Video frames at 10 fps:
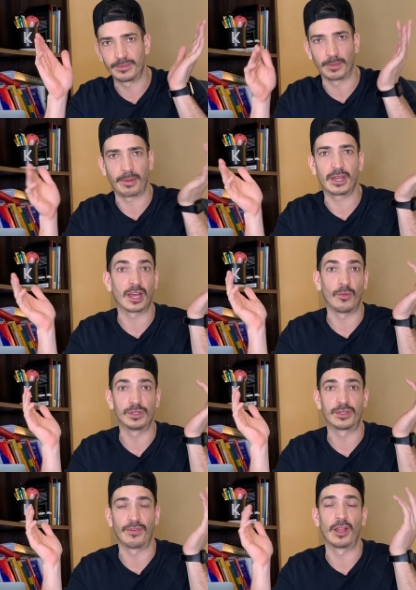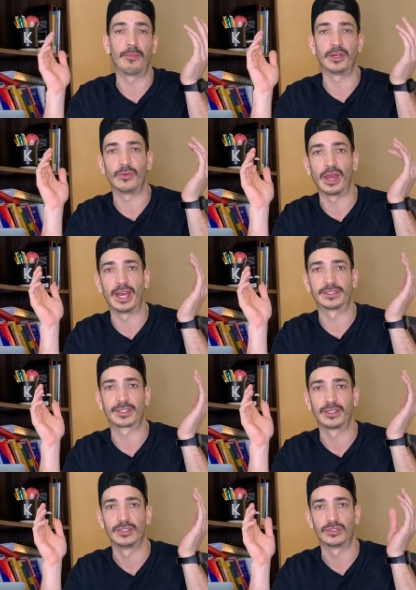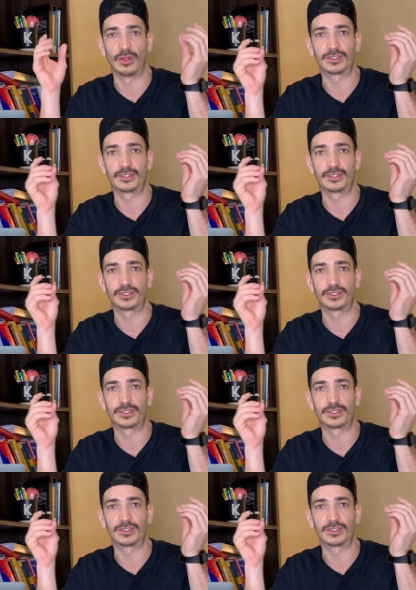depending on which developer you ask. So let's